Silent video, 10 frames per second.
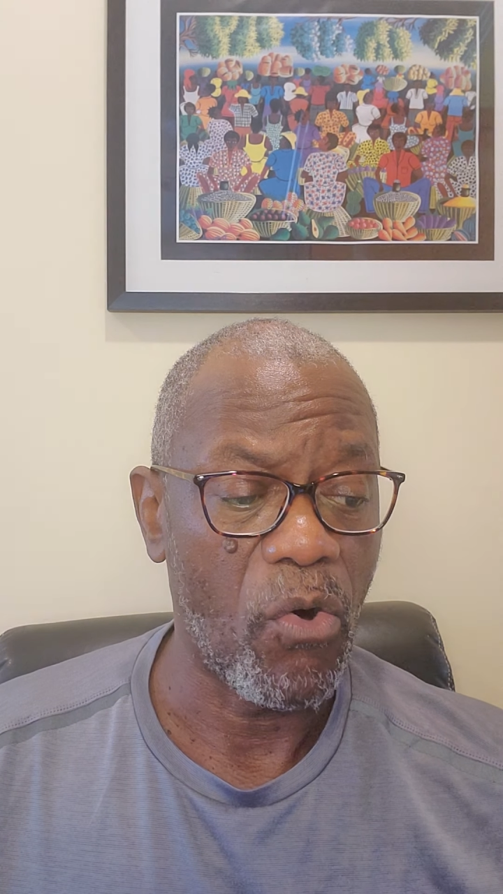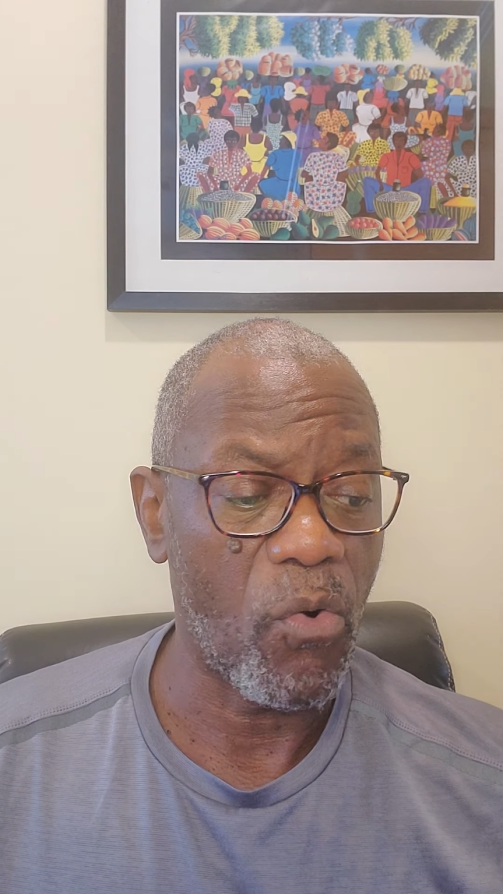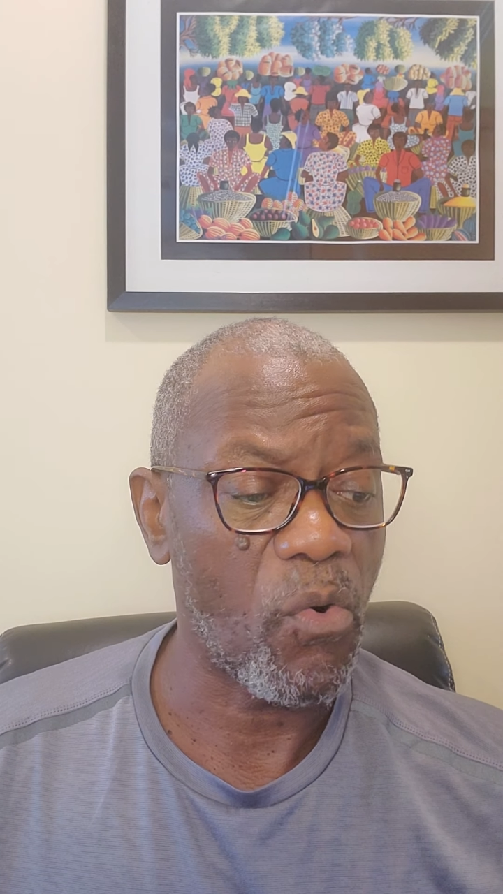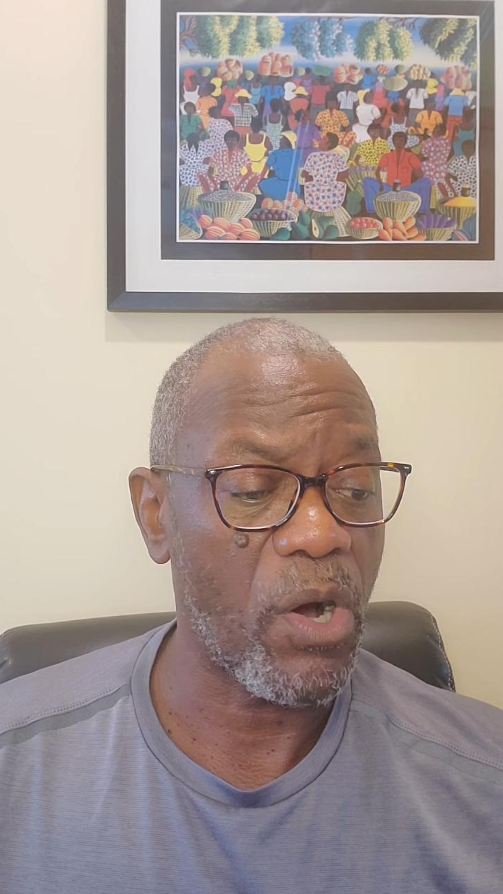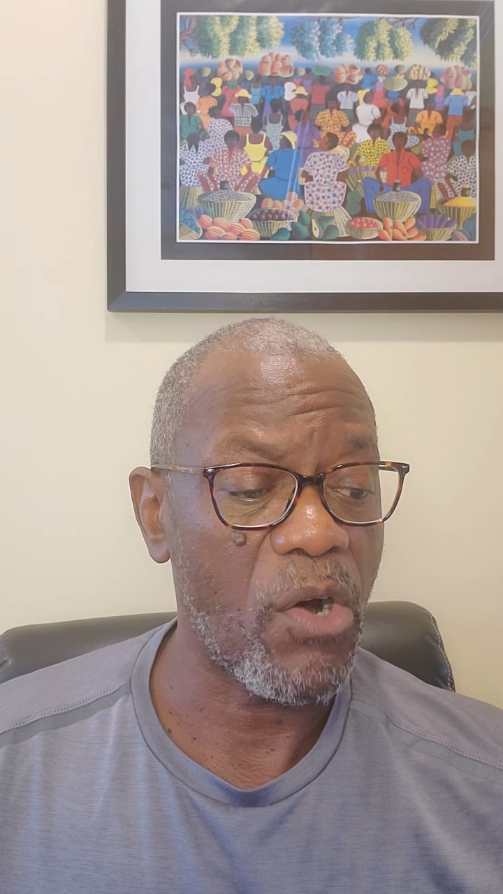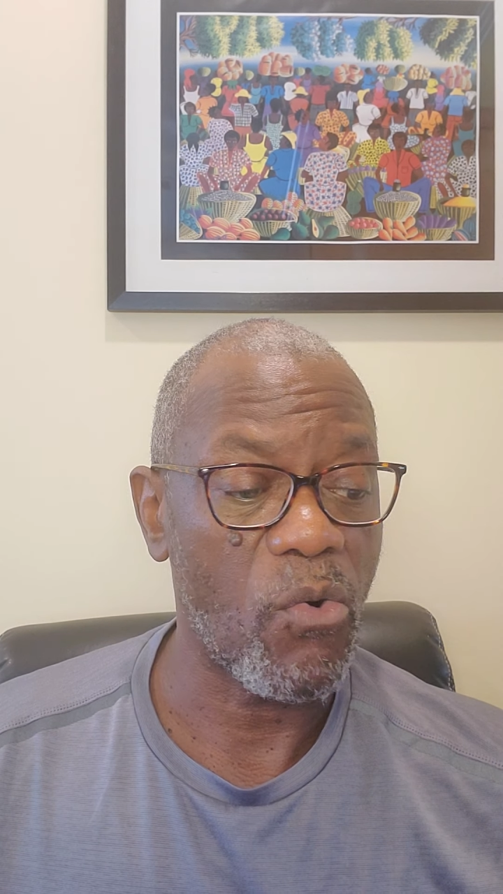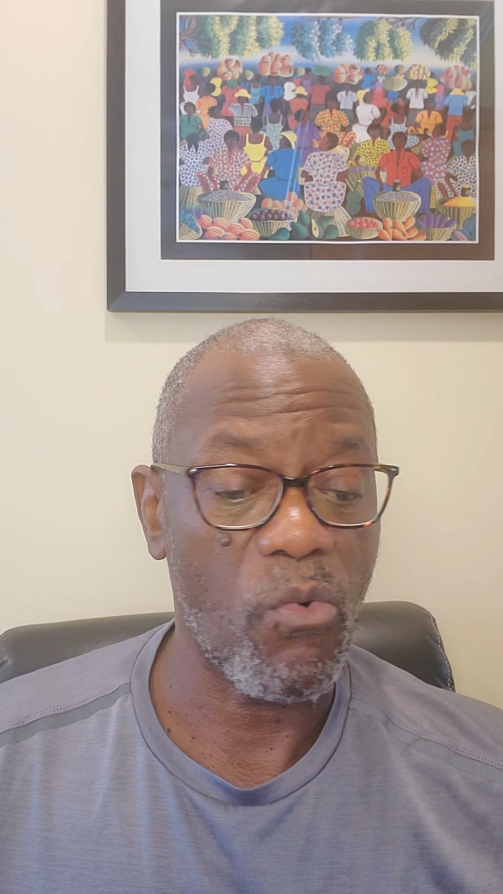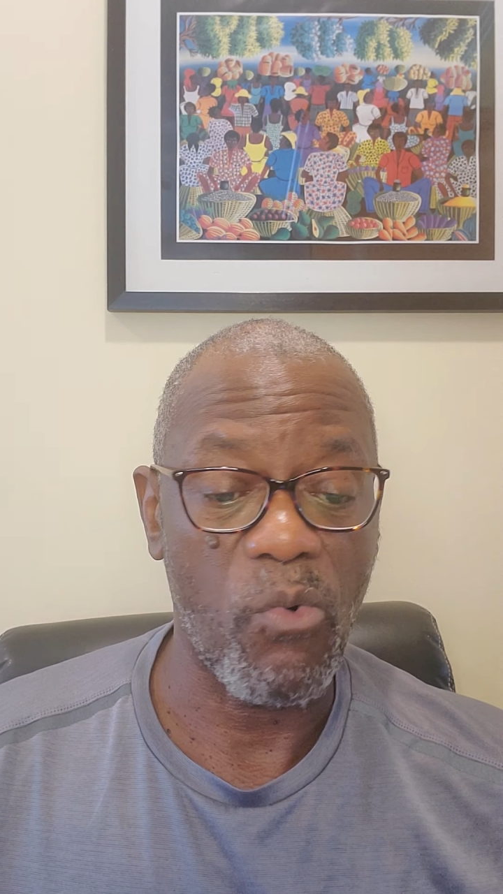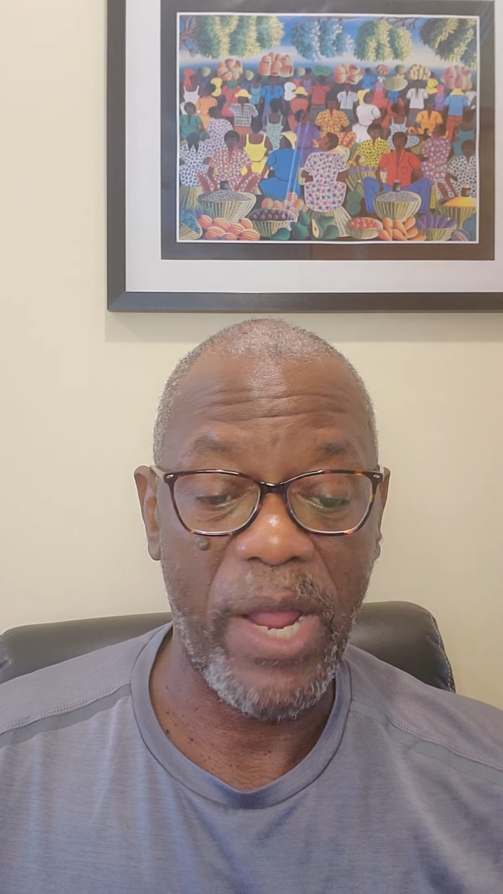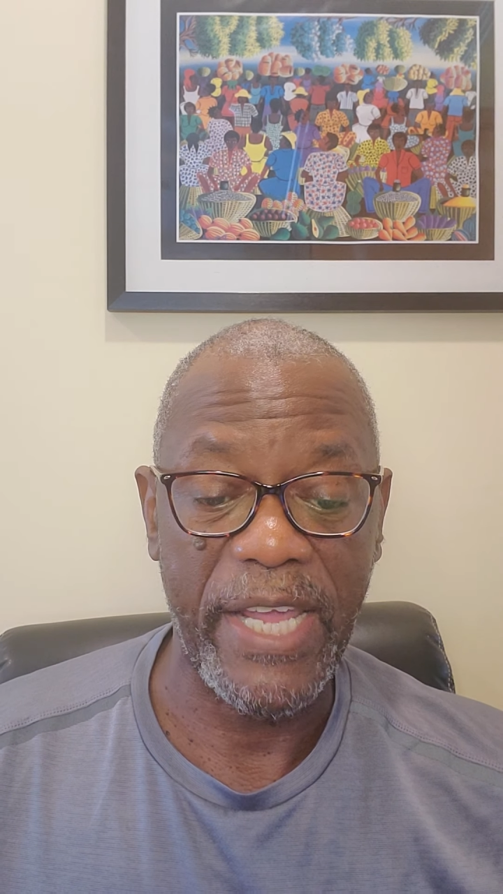or
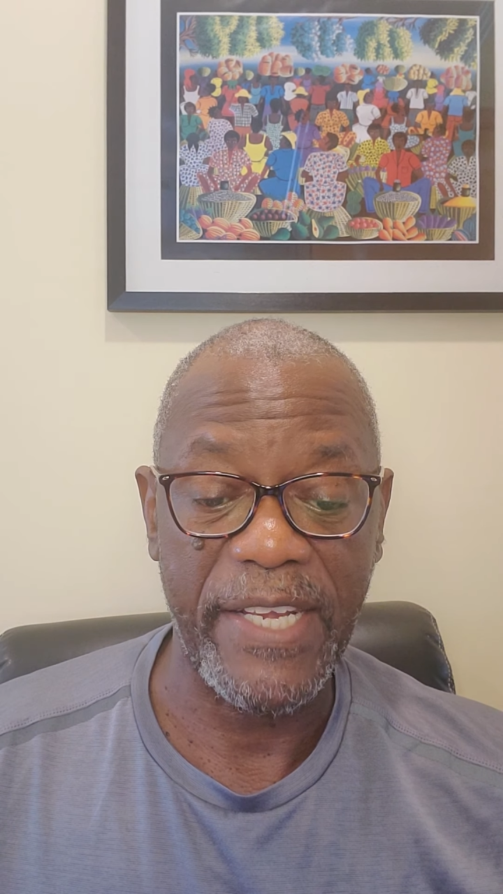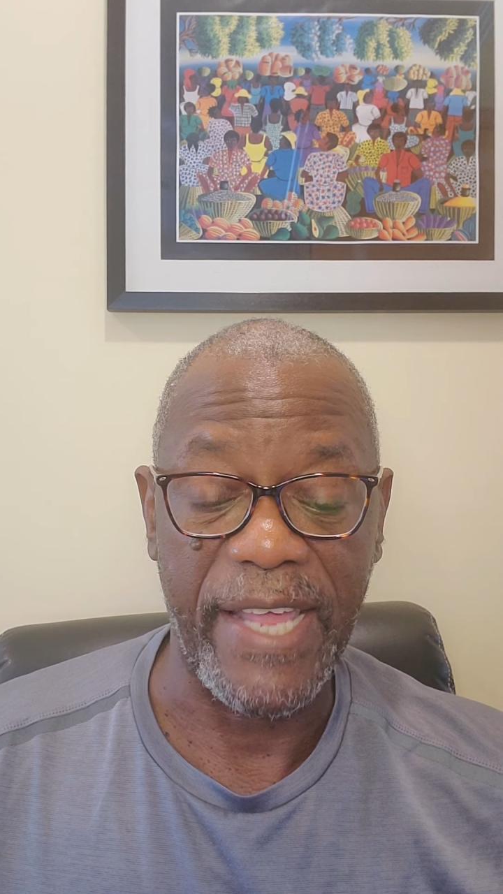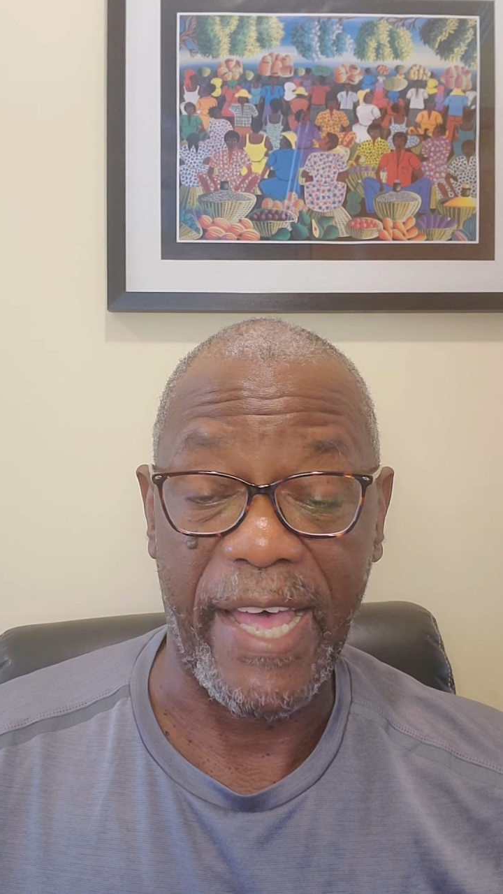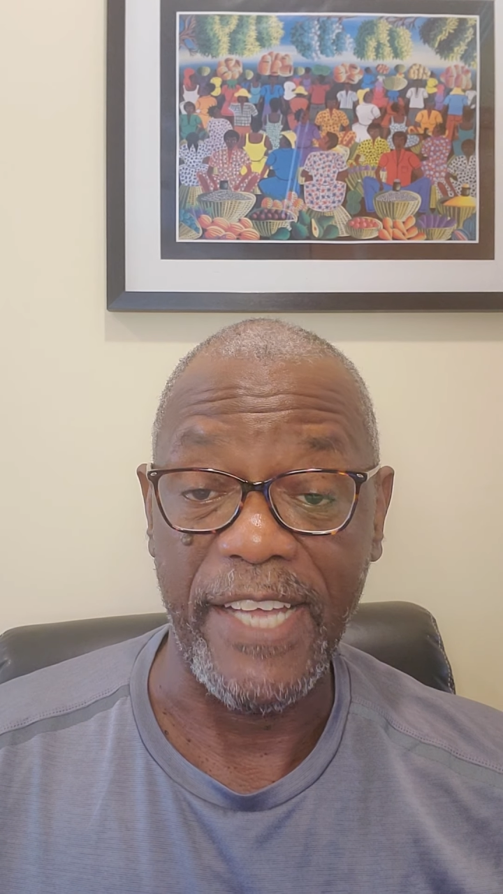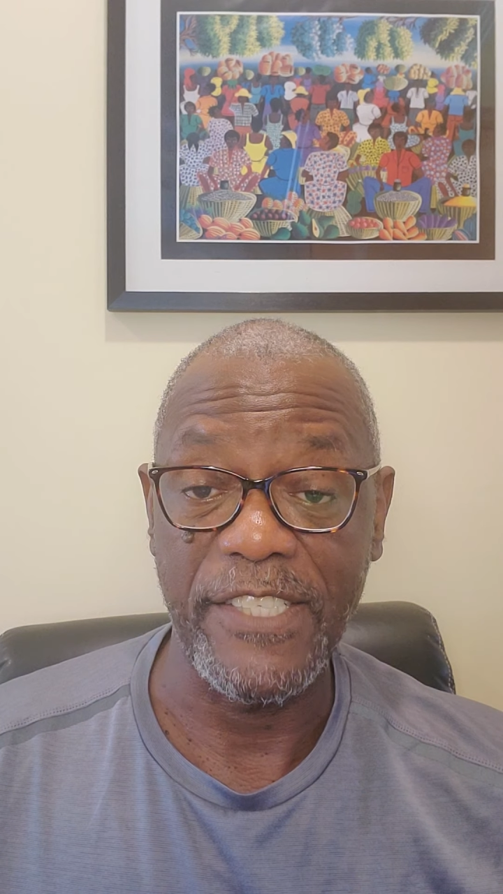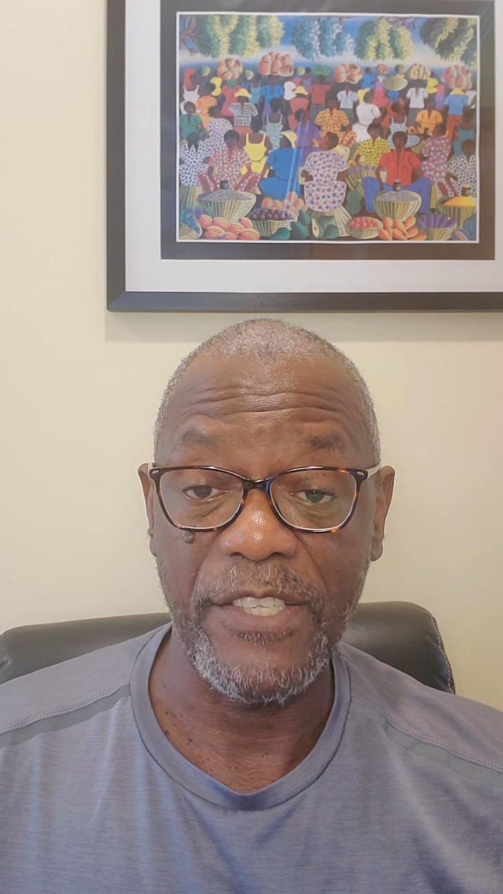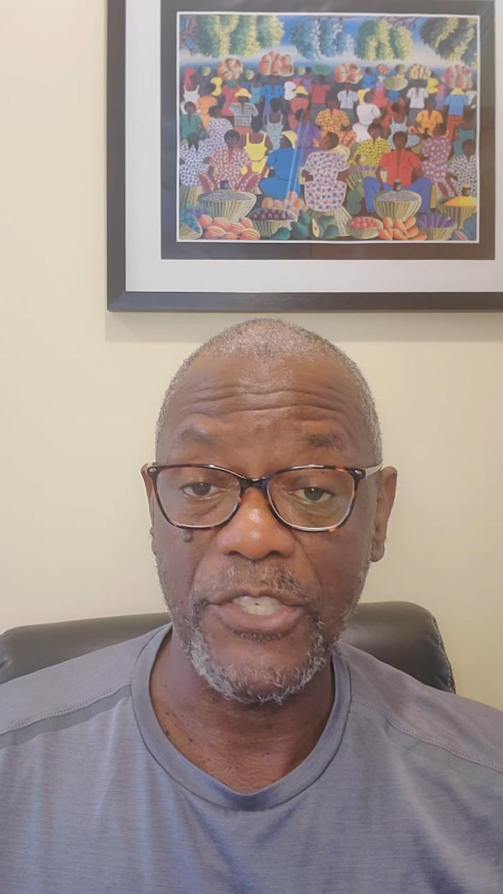recognize the